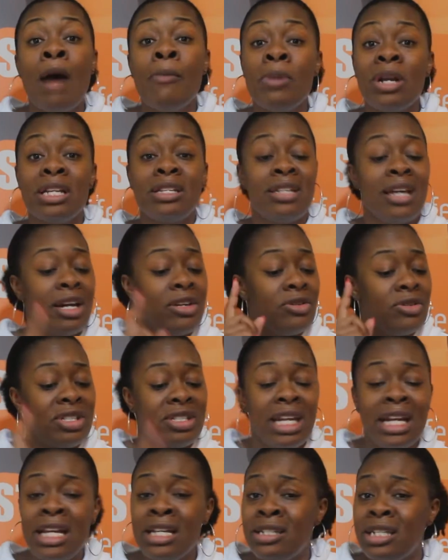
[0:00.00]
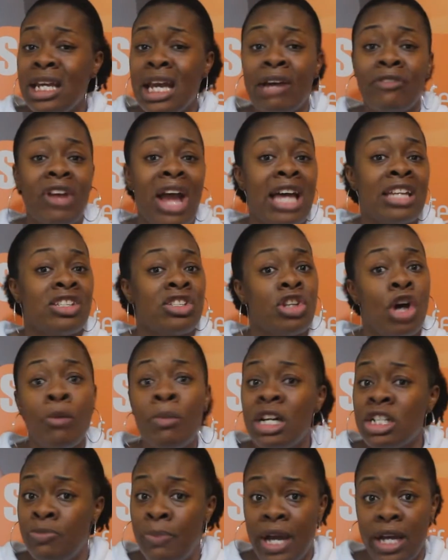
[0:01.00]
i'm going to tell you cdc have got so
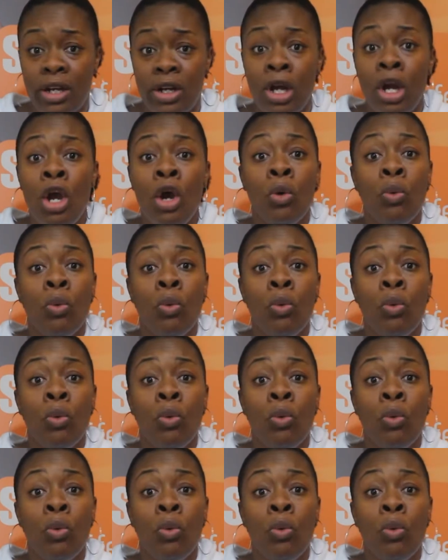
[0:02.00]
much better